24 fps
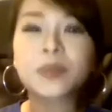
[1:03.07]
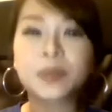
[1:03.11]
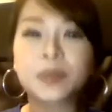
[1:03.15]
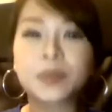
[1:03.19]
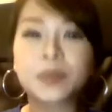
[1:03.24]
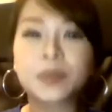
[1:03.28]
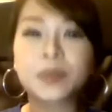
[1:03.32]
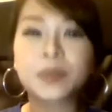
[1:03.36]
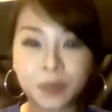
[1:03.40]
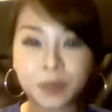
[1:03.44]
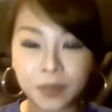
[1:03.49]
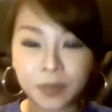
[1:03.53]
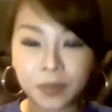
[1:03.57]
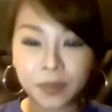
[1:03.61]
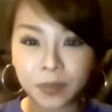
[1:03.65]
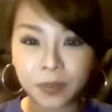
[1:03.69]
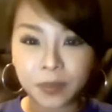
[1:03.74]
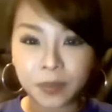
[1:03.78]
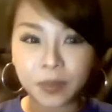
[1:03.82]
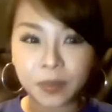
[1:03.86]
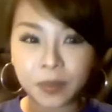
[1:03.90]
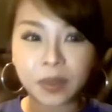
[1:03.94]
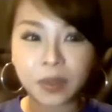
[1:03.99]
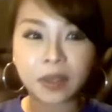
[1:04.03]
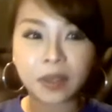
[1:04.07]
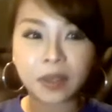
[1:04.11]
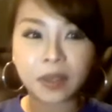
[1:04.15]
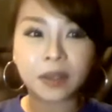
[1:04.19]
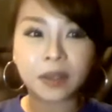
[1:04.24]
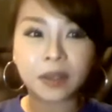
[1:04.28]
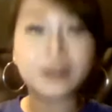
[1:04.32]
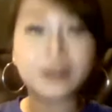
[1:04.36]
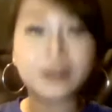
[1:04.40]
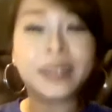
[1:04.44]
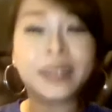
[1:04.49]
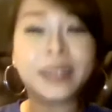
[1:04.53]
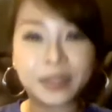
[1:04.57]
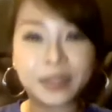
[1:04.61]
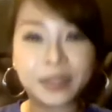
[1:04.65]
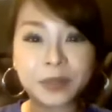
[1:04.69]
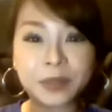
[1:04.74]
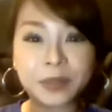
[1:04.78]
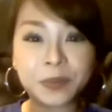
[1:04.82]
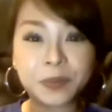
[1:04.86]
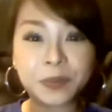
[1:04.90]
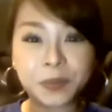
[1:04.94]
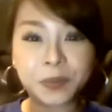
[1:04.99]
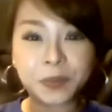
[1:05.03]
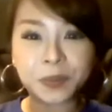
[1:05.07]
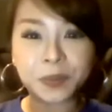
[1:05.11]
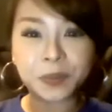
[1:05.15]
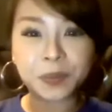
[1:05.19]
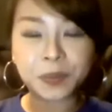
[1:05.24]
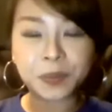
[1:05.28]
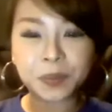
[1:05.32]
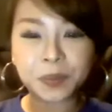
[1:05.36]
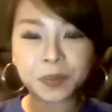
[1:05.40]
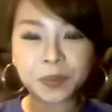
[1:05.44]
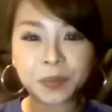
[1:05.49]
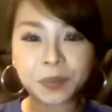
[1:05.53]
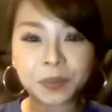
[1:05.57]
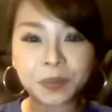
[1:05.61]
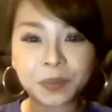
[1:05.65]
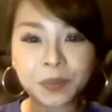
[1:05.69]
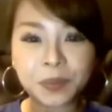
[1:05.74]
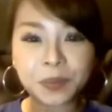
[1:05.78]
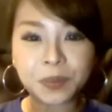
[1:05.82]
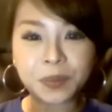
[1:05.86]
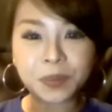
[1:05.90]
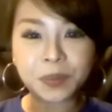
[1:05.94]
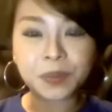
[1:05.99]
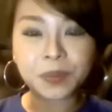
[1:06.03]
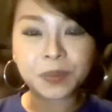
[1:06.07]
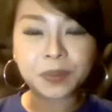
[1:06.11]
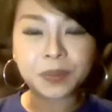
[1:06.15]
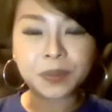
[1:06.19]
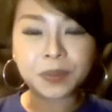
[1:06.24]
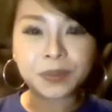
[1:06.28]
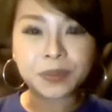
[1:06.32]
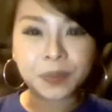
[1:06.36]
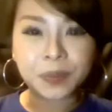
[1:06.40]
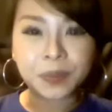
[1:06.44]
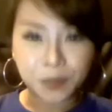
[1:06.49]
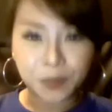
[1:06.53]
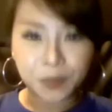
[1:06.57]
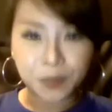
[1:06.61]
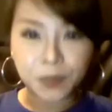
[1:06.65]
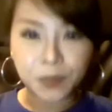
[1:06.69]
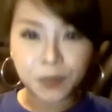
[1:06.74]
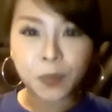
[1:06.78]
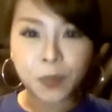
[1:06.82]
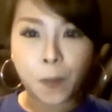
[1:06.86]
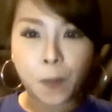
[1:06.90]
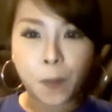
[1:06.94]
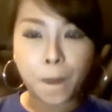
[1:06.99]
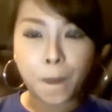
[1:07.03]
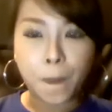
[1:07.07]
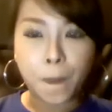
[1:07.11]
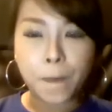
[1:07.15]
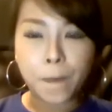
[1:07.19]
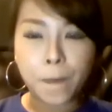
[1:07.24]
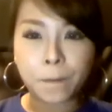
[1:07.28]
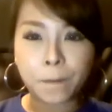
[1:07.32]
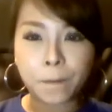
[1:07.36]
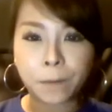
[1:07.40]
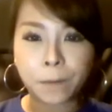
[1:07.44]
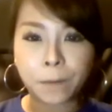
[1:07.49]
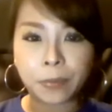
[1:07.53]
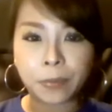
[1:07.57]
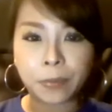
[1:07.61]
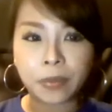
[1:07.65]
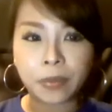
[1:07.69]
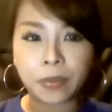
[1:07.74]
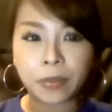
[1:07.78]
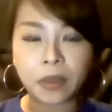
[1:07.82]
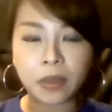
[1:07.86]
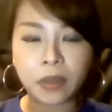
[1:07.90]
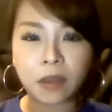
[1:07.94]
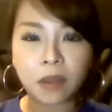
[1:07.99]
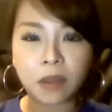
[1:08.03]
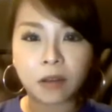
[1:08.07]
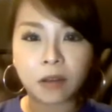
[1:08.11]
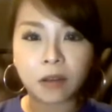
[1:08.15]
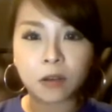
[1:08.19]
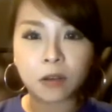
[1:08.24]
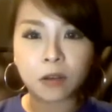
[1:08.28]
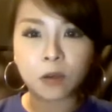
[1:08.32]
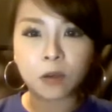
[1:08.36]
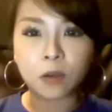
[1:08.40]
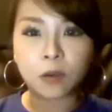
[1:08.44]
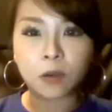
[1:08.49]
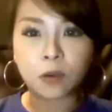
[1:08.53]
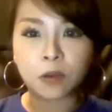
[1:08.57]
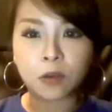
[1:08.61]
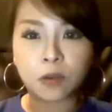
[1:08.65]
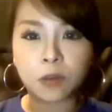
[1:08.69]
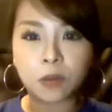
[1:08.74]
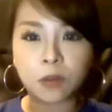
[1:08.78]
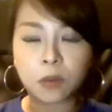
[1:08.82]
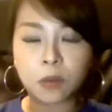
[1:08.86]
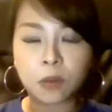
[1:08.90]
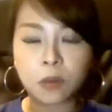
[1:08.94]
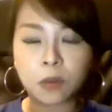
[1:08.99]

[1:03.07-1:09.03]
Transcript: Um, Miss Laura, uh, What kind of fish in Singapore in freshwater?